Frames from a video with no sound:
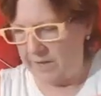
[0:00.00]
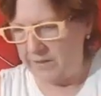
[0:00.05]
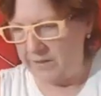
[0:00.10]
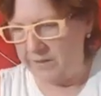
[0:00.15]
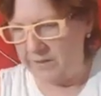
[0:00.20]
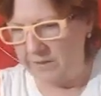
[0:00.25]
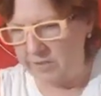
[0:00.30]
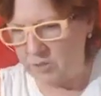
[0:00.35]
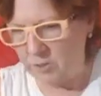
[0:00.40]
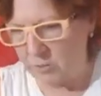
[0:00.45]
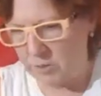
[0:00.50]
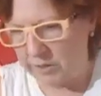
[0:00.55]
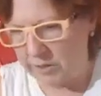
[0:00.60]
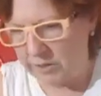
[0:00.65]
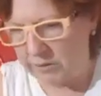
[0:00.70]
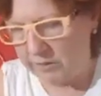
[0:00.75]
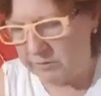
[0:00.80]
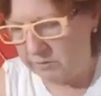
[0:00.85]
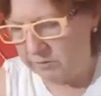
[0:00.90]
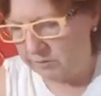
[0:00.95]
And then this one.
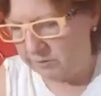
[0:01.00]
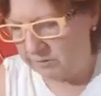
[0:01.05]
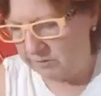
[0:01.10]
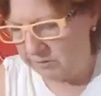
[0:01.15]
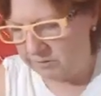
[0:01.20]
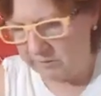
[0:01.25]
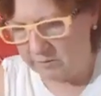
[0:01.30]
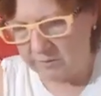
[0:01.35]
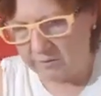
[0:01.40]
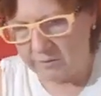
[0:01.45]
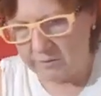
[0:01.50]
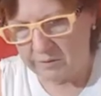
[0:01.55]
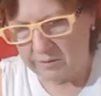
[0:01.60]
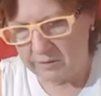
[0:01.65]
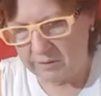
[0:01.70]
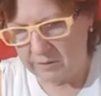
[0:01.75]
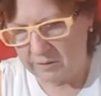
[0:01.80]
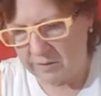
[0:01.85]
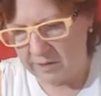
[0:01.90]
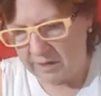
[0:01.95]

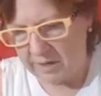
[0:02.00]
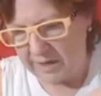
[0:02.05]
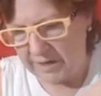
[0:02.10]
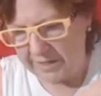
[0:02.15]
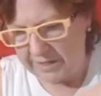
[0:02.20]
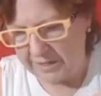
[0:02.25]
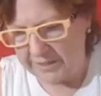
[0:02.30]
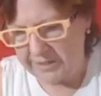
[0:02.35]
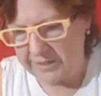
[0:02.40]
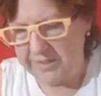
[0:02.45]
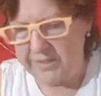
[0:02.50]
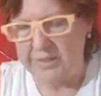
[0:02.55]
I got